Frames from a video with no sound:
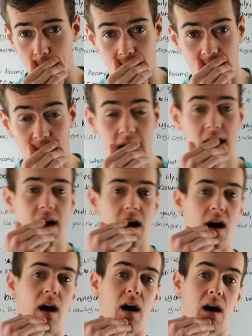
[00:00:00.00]
But
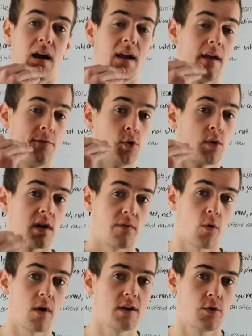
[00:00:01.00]
uh, if you can
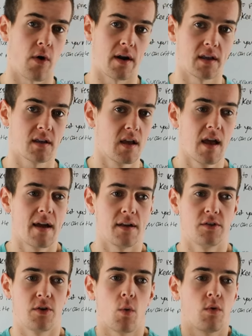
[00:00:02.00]
avoid credit,
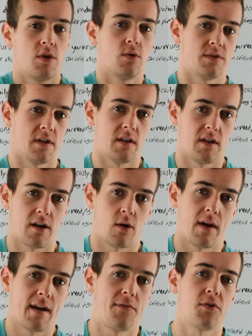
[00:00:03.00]
don't use it, you
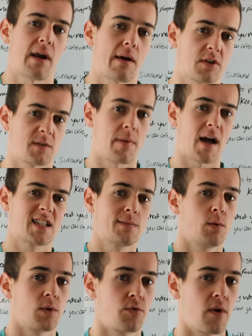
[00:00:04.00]
know, and if you're not
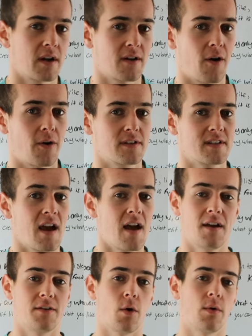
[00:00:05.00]
responsible with credit cards,
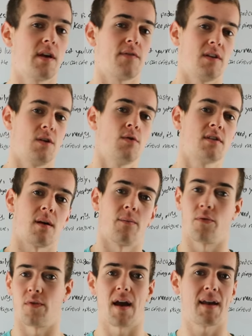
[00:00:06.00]
don't even use
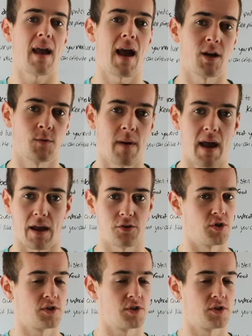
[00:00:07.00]
them for that cash back.